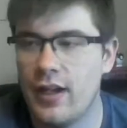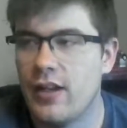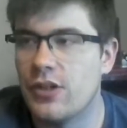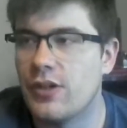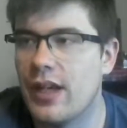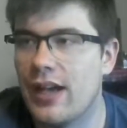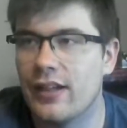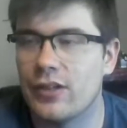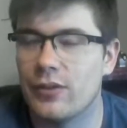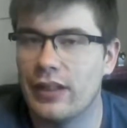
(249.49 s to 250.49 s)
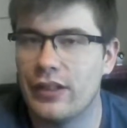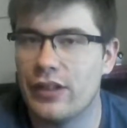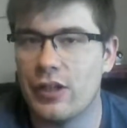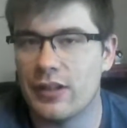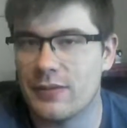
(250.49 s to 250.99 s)
You're not going to really
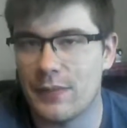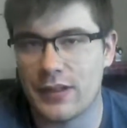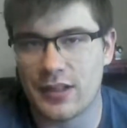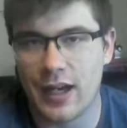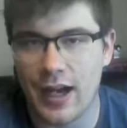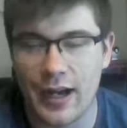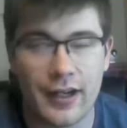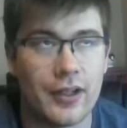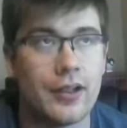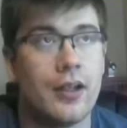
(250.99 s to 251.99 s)
notice much higher